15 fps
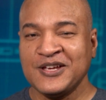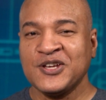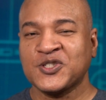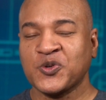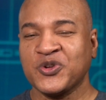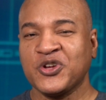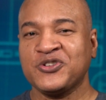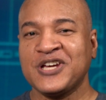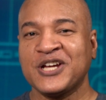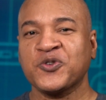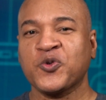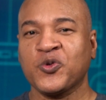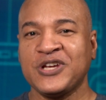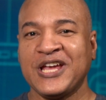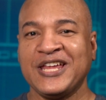So when you're done
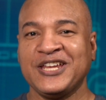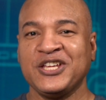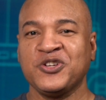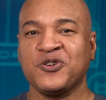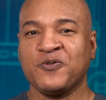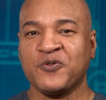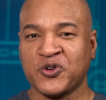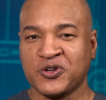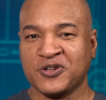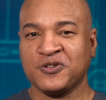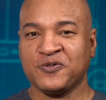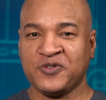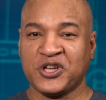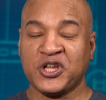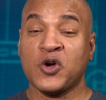creating your
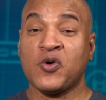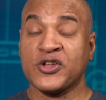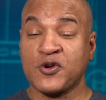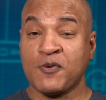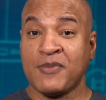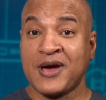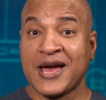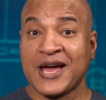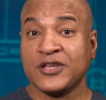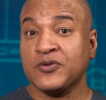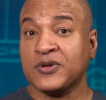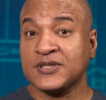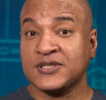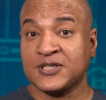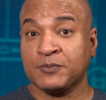vertical video on your Mac, you
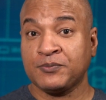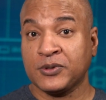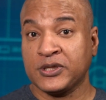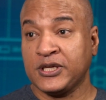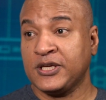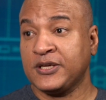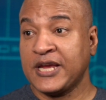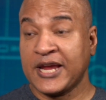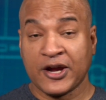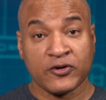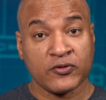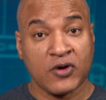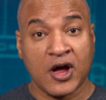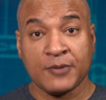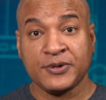can simply
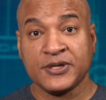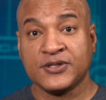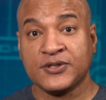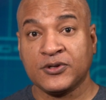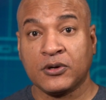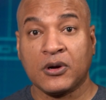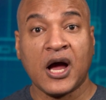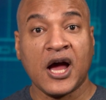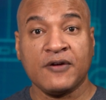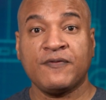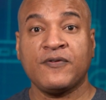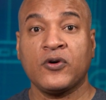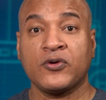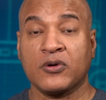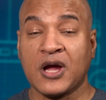airdrop it to your
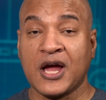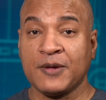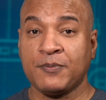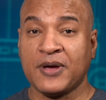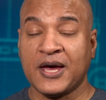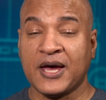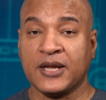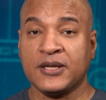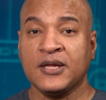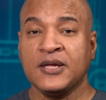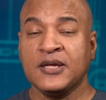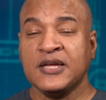iPhone or iPad